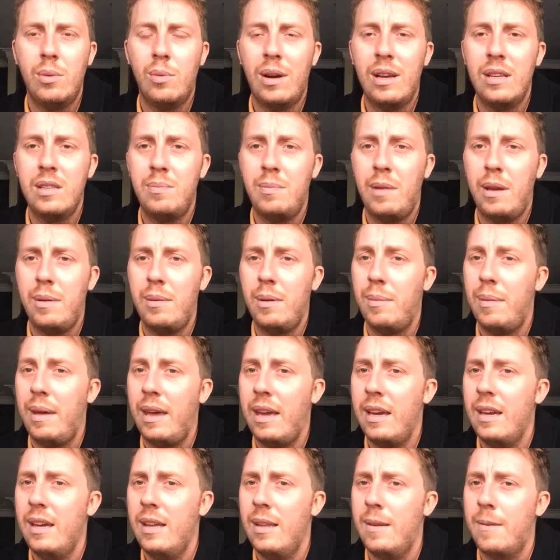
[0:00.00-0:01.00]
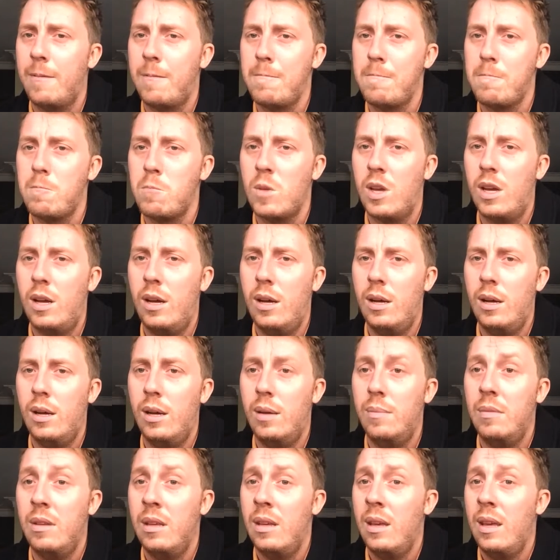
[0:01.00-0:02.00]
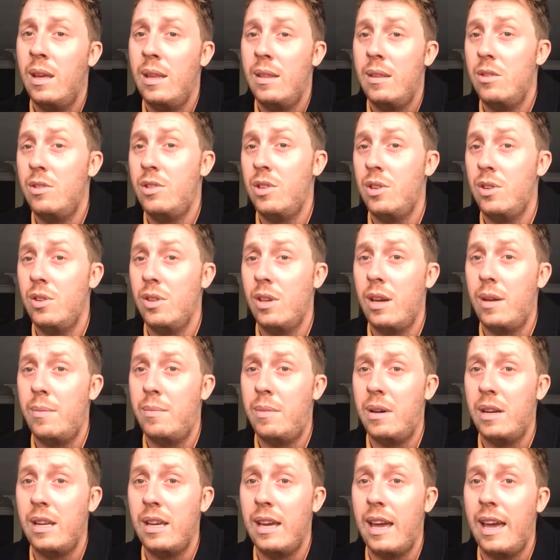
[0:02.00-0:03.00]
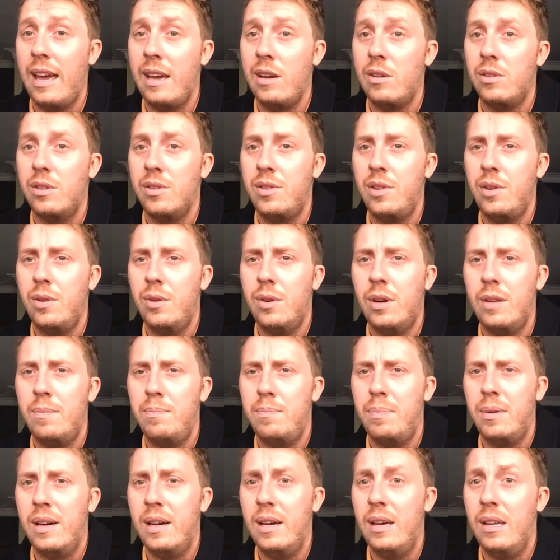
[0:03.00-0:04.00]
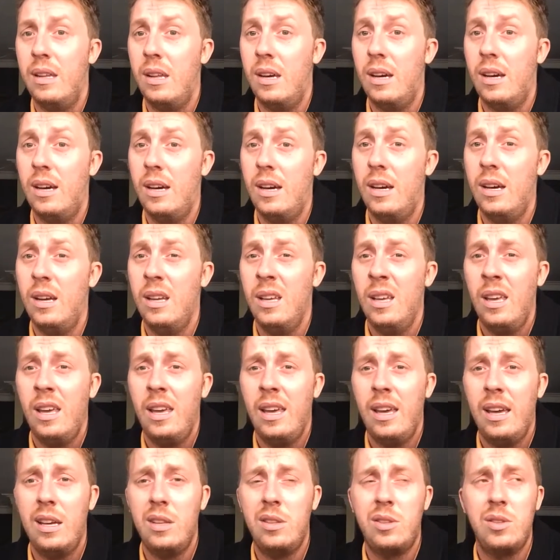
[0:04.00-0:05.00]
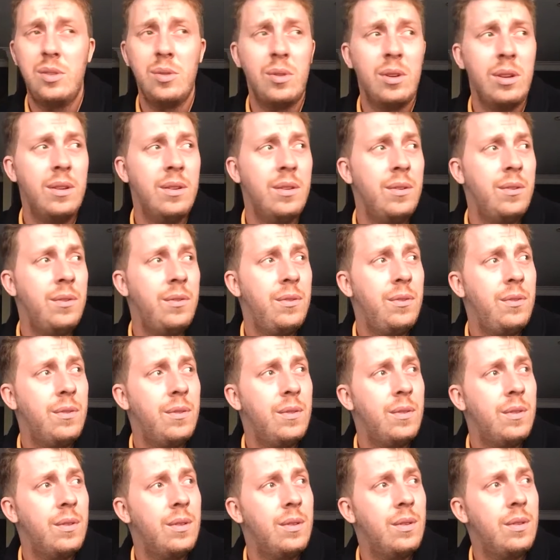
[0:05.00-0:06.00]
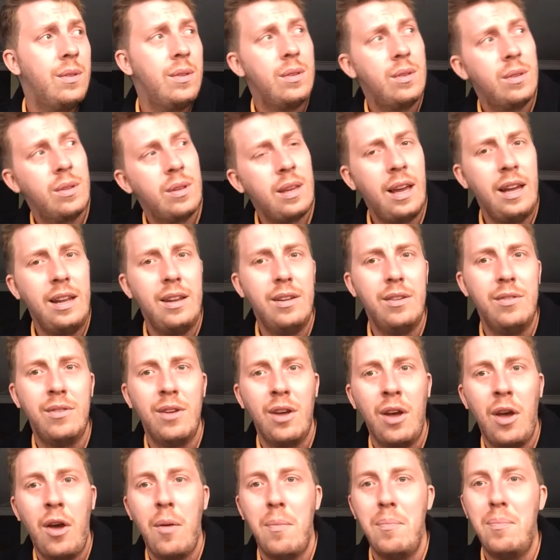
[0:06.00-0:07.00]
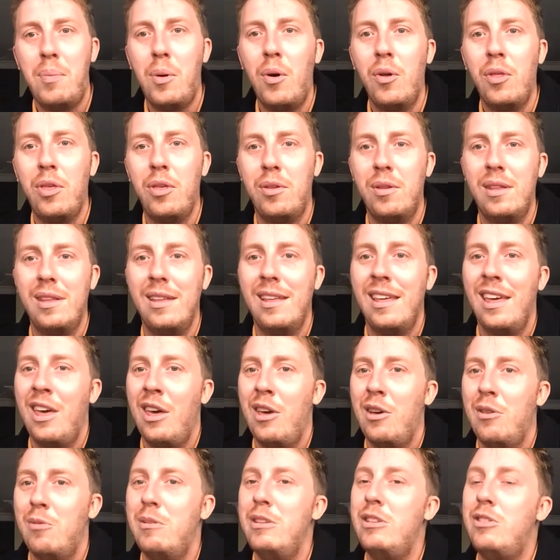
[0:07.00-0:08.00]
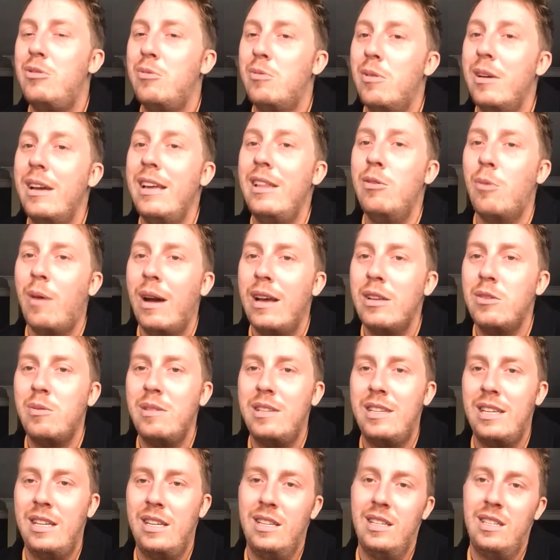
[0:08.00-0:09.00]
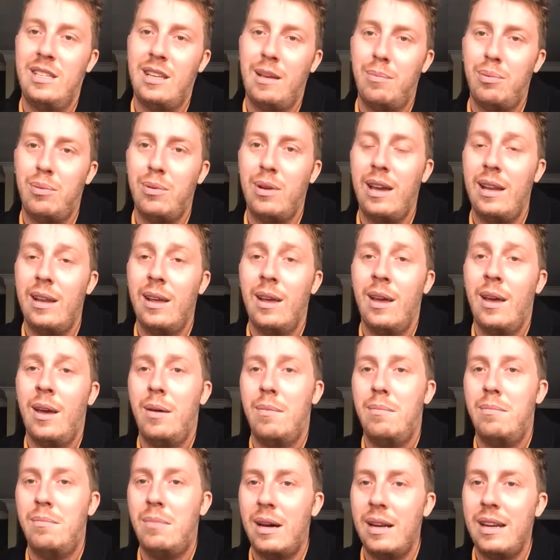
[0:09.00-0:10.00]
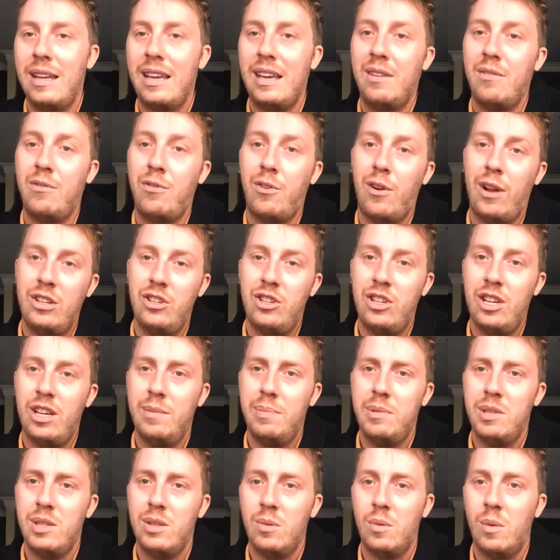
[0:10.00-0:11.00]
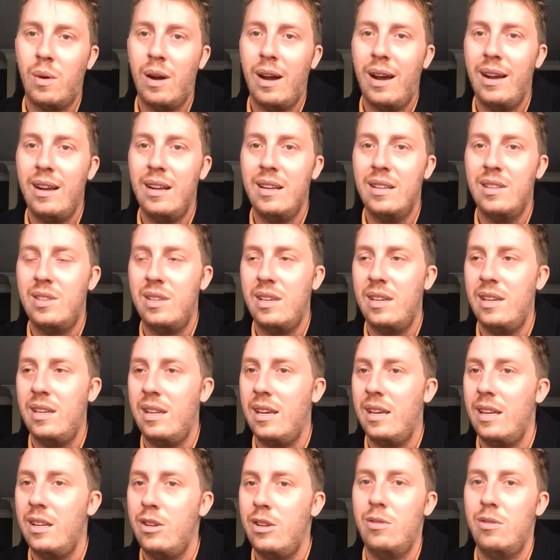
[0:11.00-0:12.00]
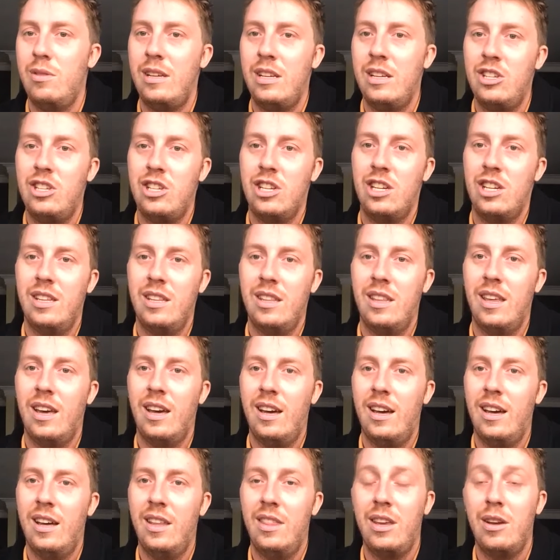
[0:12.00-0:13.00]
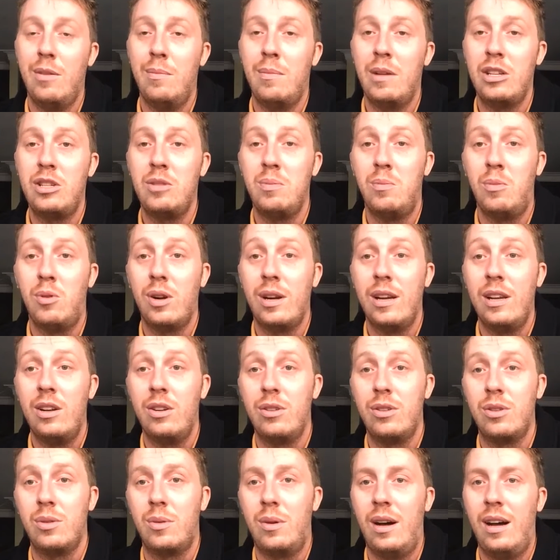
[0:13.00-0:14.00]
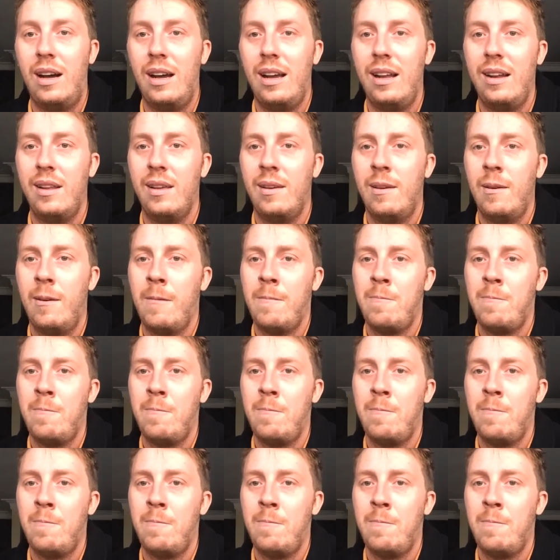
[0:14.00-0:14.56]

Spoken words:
the West maybe make it. There's certainly a money angle to it, but it's sort of kind of both. In the West, we tend to separate money and friendships, whereas in Indonesia, they're much more intertwined.